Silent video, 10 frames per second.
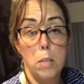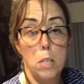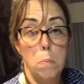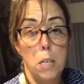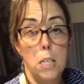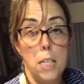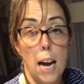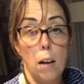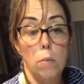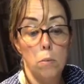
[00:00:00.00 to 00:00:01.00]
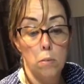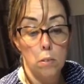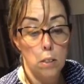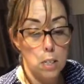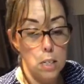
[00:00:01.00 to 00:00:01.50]
this piece down.
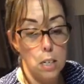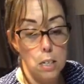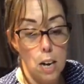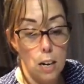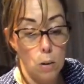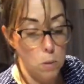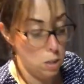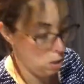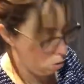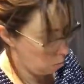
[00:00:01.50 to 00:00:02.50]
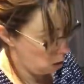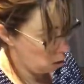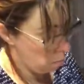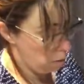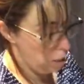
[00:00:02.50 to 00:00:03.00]
This does not go in the
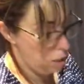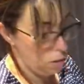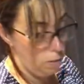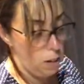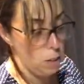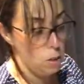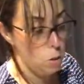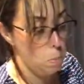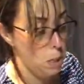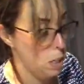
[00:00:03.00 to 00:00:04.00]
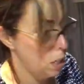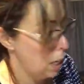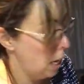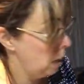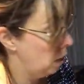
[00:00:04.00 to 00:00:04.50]
dishwasher, but the other two pieces
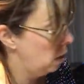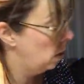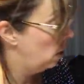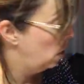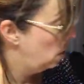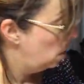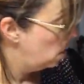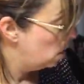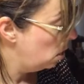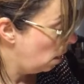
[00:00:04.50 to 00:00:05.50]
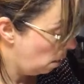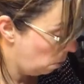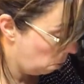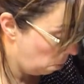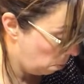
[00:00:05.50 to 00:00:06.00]
can. So now
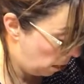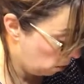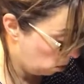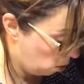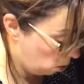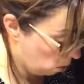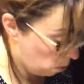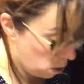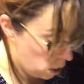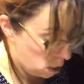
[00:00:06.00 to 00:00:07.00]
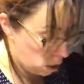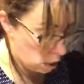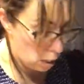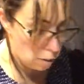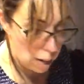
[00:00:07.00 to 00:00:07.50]
what I'm about to do is
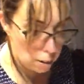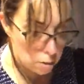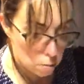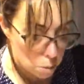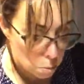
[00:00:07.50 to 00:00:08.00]
clear out some